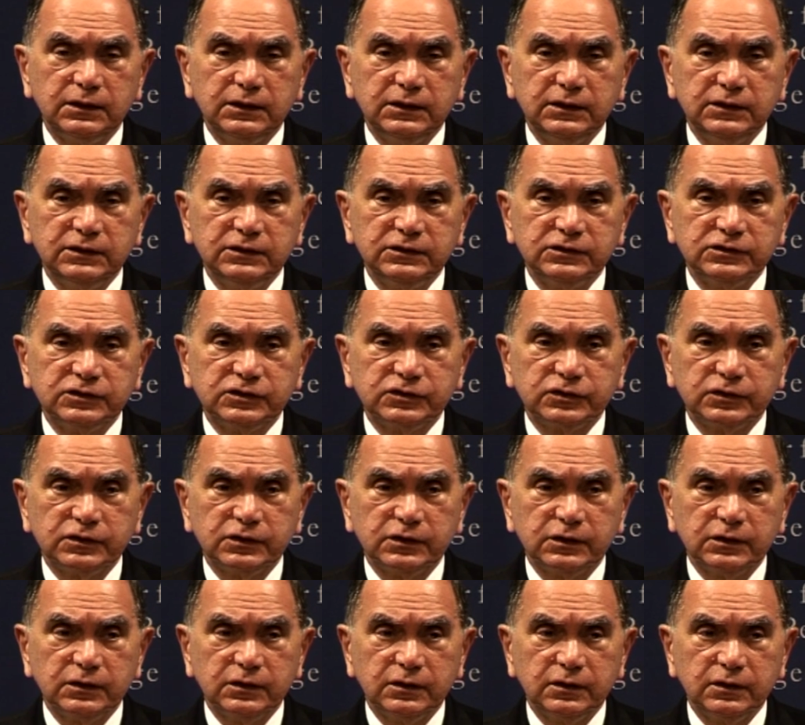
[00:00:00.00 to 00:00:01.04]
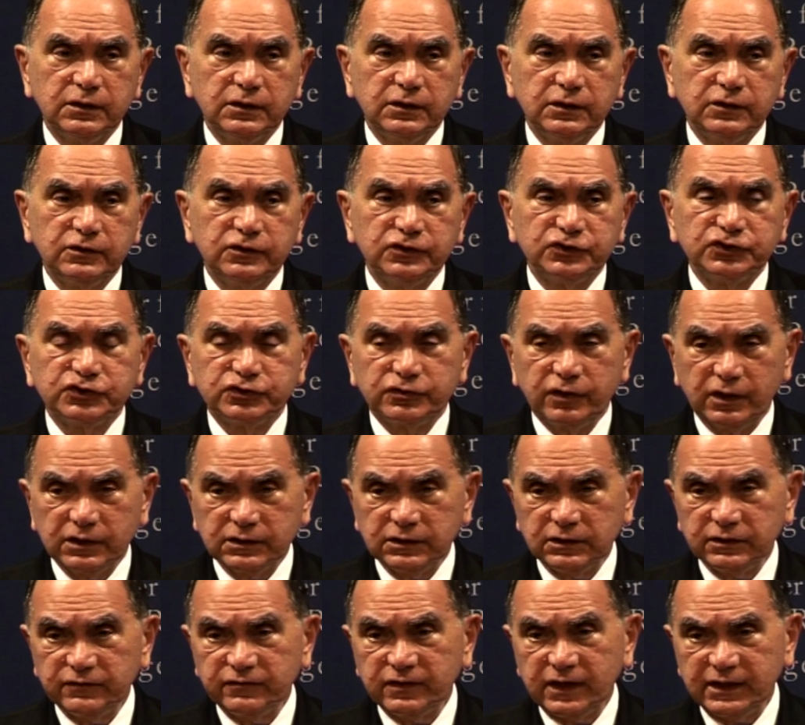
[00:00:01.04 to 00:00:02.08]
is the
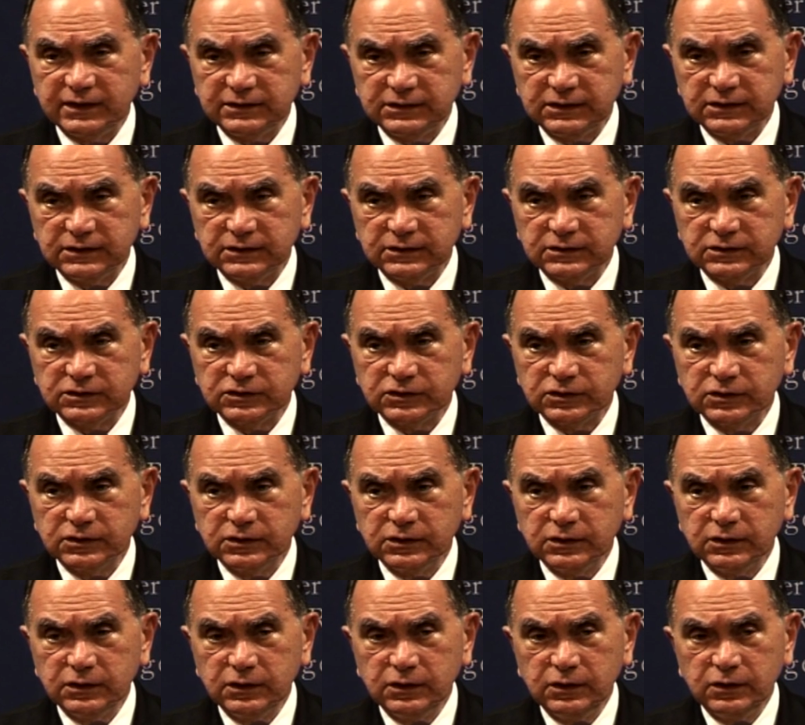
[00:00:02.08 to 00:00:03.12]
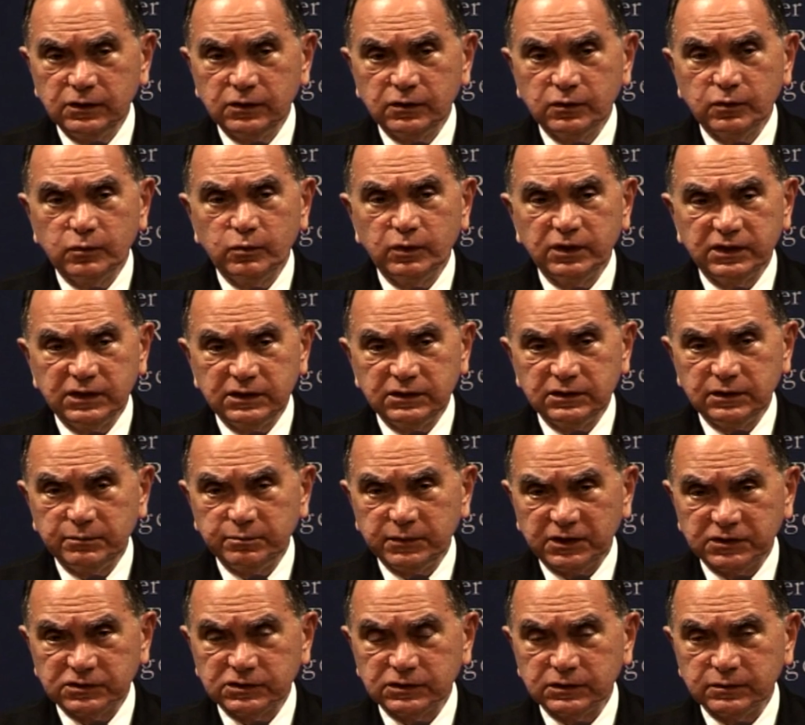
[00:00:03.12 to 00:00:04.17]
struggle of ideas within the
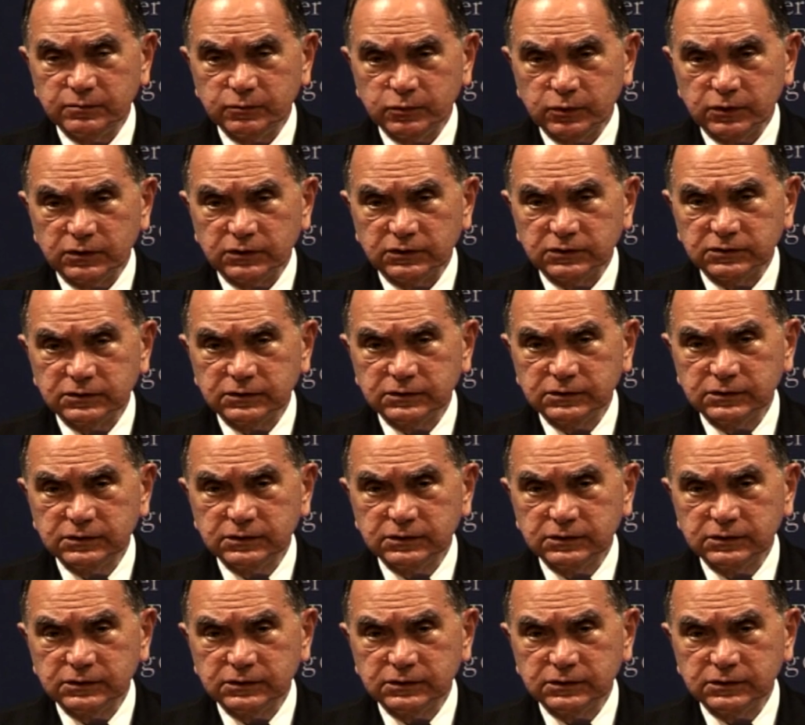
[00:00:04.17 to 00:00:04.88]
Muslim world.